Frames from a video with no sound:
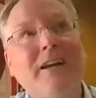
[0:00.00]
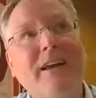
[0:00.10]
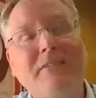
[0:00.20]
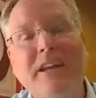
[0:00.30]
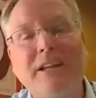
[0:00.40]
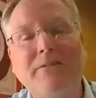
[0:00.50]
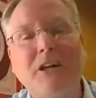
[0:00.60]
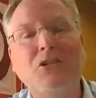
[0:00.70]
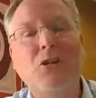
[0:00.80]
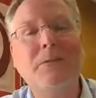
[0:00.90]
at the end of
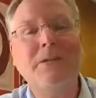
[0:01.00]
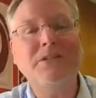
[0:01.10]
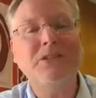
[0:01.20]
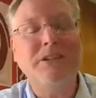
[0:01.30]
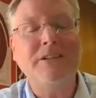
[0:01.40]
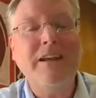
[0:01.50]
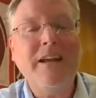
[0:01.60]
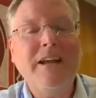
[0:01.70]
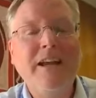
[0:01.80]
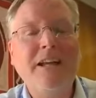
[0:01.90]
October this year.
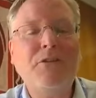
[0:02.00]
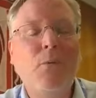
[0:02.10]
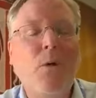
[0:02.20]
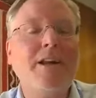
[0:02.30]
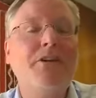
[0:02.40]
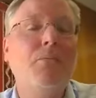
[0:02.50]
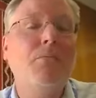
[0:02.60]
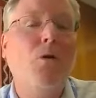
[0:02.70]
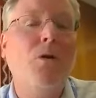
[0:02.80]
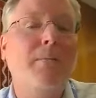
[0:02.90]
And if you want to know
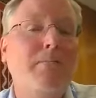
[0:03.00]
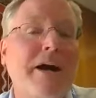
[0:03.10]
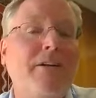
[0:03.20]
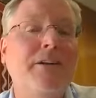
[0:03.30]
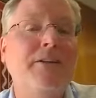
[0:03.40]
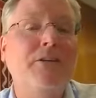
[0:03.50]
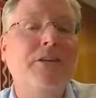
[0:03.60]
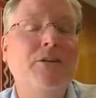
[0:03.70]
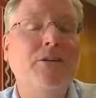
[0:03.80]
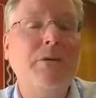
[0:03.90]
more about it, you
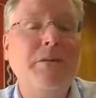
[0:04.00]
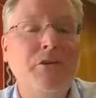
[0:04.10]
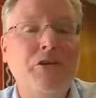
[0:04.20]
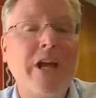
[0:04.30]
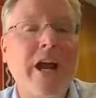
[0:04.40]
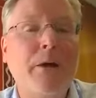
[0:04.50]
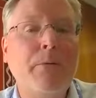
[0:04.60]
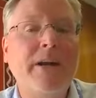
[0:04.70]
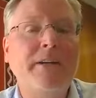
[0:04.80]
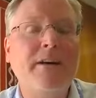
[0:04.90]
can go to
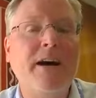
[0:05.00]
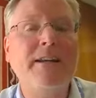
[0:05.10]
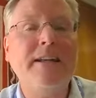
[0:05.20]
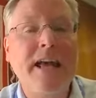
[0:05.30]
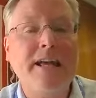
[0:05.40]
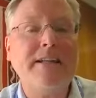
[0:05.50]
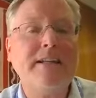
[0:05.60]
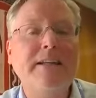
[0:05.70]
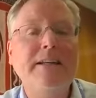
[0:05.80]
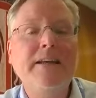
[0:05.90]
refugeehighway.net.
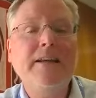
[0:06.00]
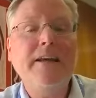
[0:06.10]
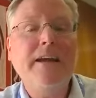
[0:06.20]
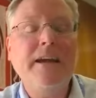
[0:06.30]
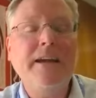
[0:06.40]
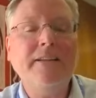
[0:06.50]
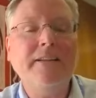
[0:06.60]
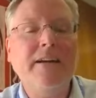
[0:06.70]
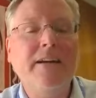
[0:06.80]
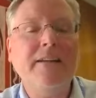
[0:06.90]
And
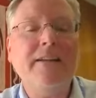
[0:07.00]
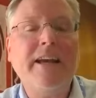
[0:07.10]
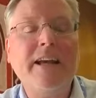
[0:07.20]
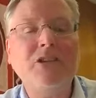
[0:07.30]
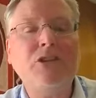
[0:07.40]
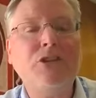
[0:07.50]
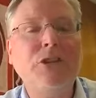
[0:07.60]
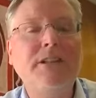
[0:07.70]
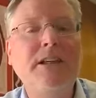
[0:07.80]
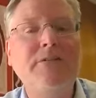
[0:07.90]
that
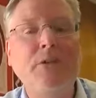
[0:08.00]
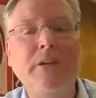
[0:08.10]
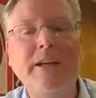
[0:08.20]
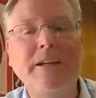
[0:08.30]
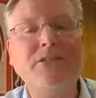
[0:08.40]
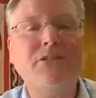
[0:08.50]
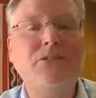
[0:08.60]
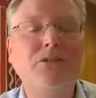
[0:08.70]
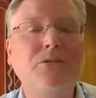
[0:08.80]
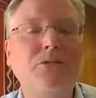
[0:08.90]
should give you links
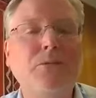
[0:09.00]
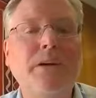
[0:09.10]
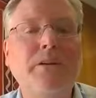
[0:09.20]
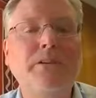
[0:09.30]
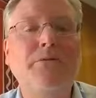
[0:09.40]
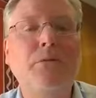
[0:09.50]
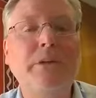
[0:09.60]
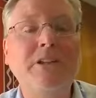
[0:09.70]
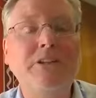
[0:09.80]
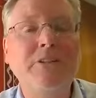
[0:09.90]
to where different
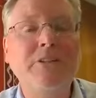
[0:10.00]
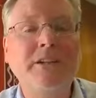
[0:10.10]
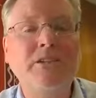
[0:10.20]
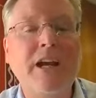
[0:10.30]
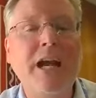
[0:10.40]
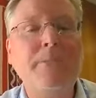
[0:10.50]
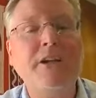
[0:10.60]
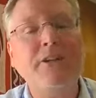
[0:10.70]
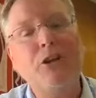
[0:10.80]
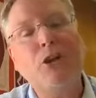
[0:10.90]
regional things are
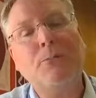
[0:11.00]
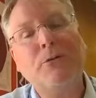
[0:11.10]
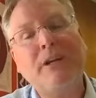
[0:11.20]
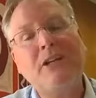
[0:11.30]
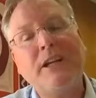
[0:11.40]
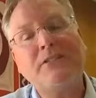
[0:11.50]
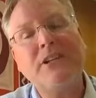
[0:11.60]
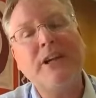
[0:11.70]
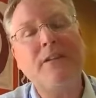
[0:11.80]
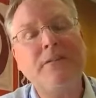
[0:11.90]
happening. The Europe region gets
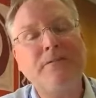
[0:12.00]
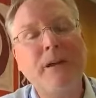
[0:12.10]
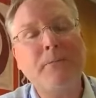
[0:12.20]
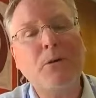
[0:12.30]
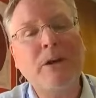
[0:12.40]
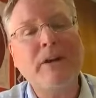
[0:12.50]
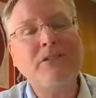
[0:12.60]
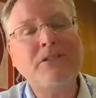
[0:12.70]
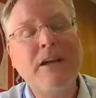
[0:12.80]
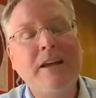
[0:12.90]
together in
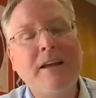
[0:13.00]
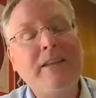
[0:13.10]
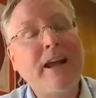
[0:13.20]
February's. They